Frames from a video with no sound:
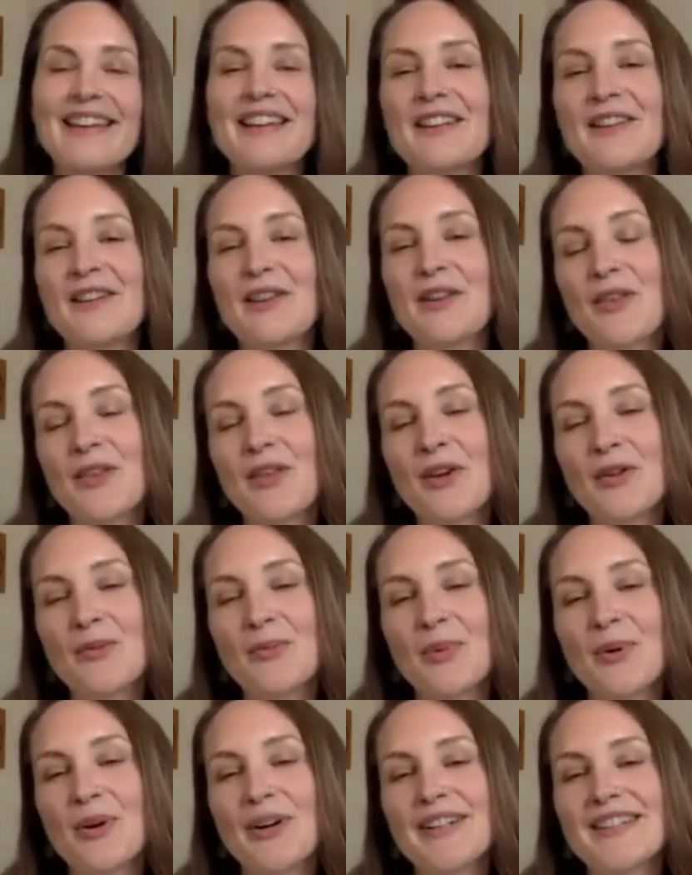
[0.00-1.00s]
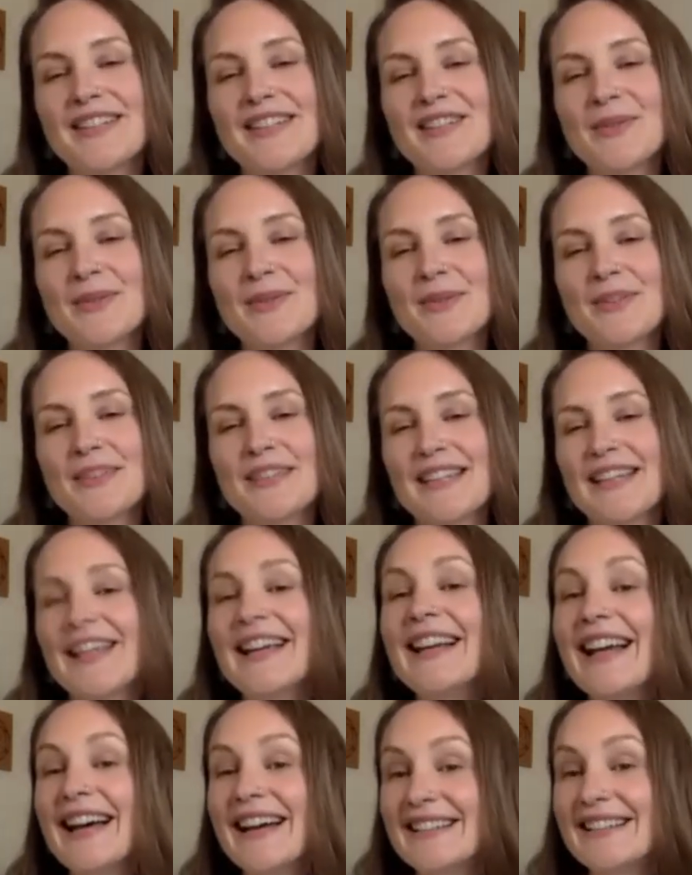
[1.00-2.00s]
The third point is to take
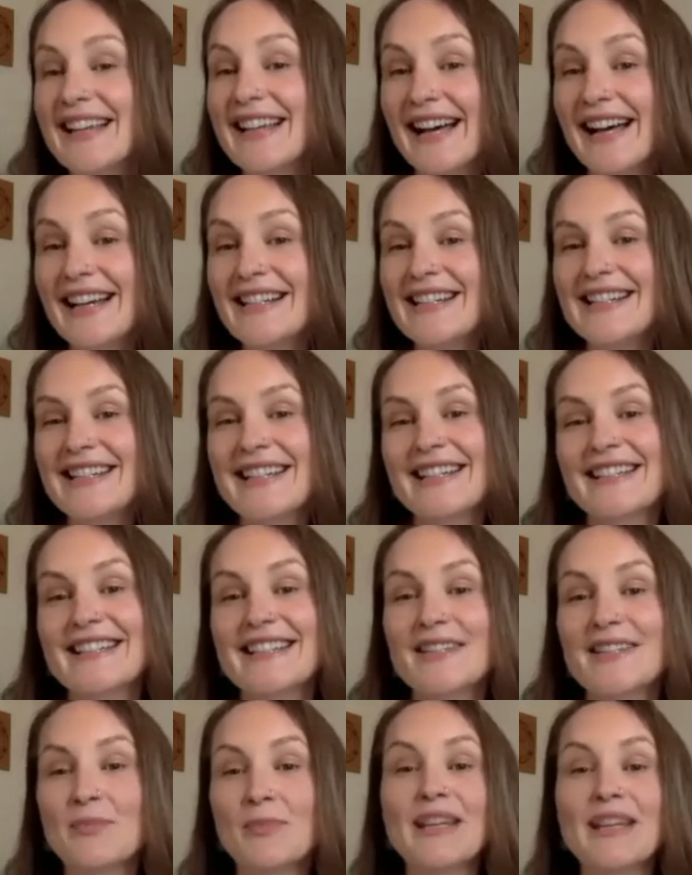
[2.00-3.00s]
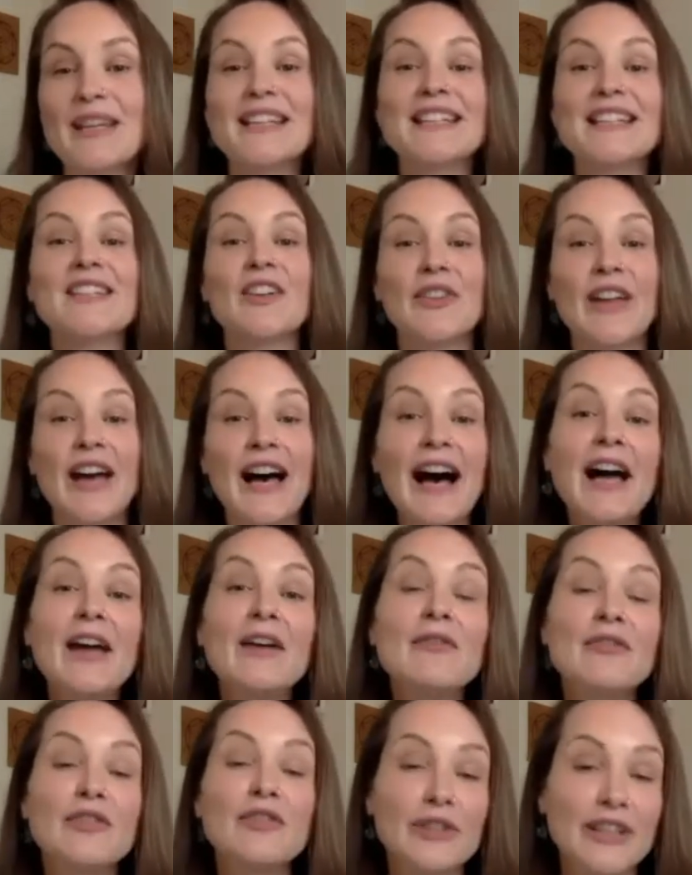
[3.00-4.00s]
aligned actions based on high
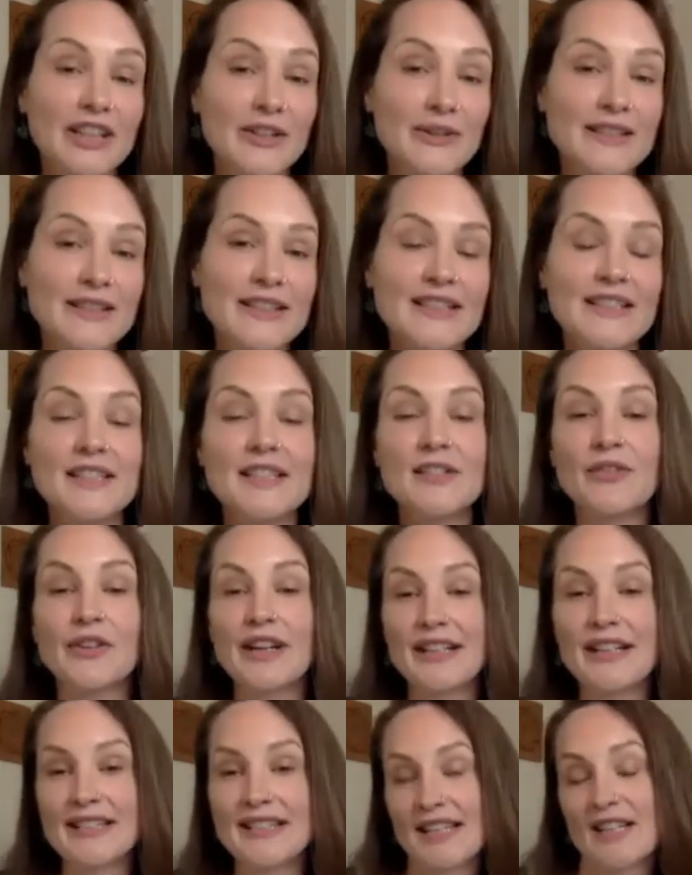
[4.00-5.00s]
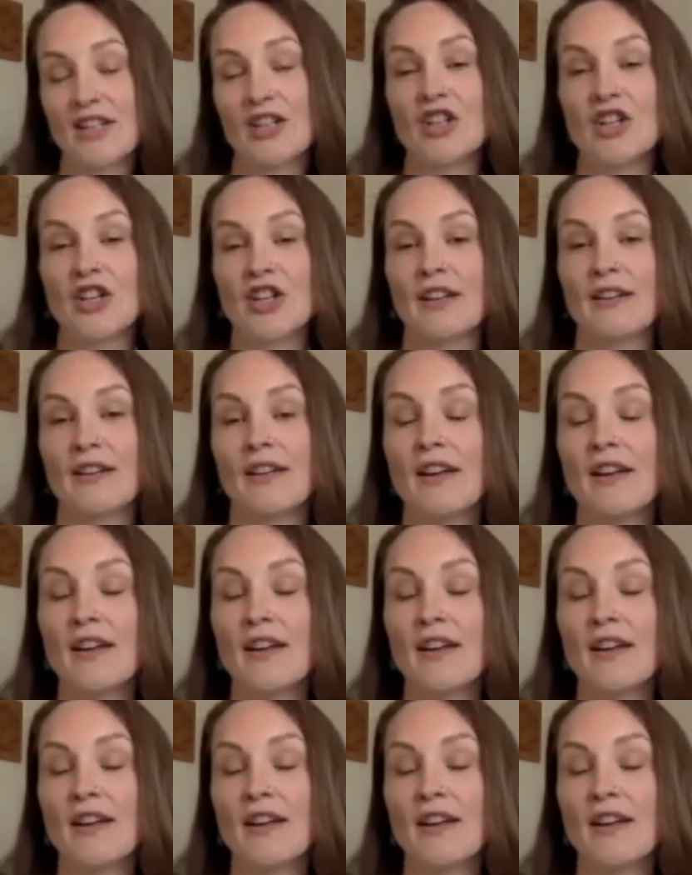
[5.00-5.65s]
frequencies for ascension.